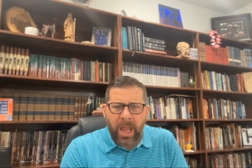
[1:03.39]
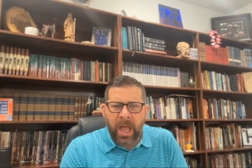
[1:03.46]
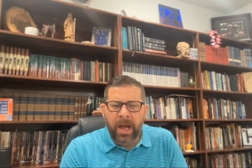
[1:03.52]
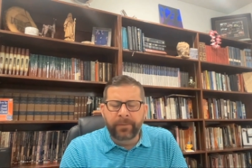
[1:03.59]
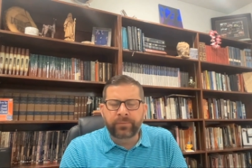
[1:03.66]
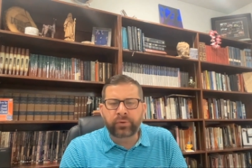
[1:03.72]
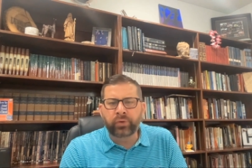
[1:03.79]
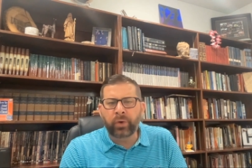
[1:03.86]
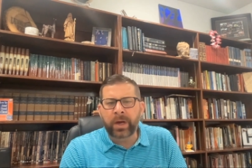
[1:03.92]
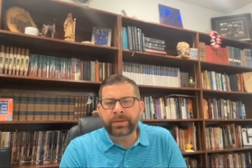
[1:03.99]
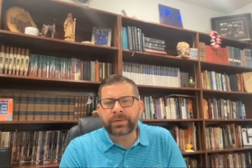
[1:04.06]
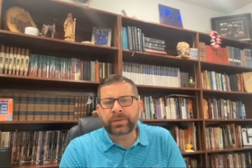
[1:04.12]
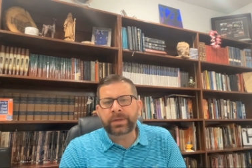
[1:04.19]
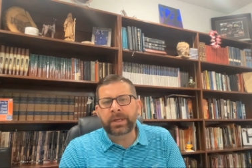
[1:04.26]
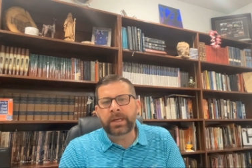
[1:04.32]
of
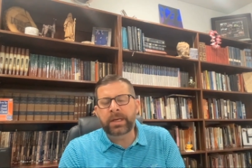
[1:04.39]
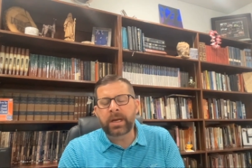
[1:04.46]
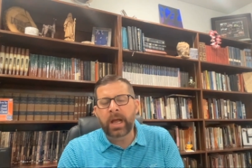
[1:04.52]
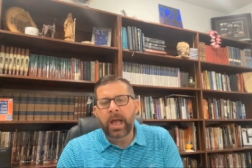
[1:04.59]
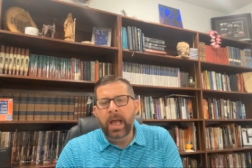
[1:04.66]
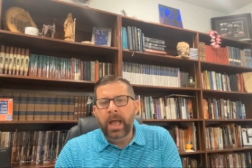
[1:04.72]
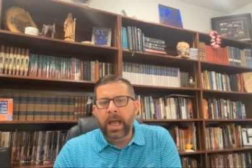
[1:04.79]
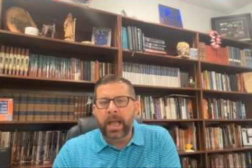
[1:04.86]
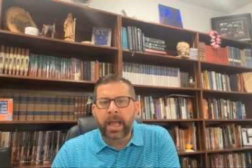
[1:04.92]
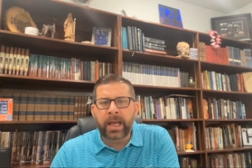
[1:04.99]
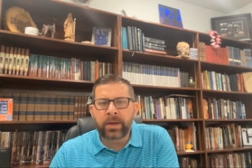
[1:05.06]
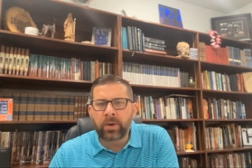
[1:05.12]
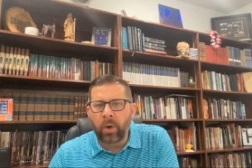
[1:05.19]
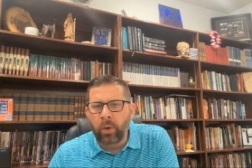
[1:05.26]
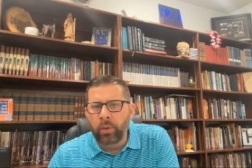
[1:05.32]
trusting
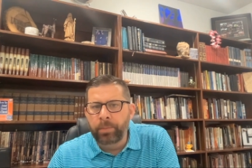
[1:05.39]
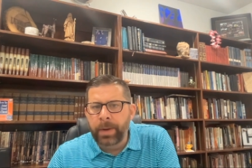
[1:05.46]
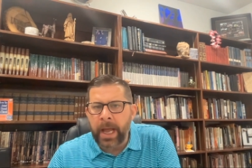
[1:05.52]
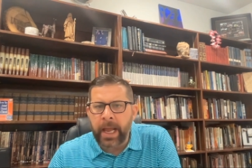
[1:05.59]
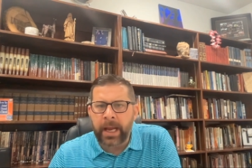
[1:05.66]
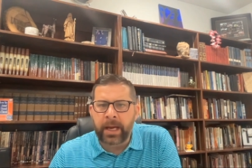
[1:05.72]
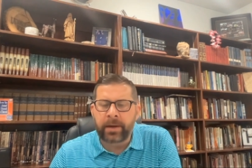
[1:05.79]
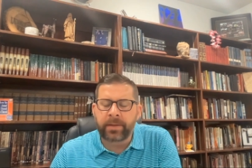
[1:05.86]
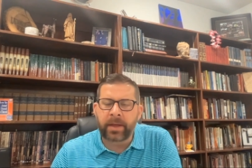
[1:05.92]
and obeying,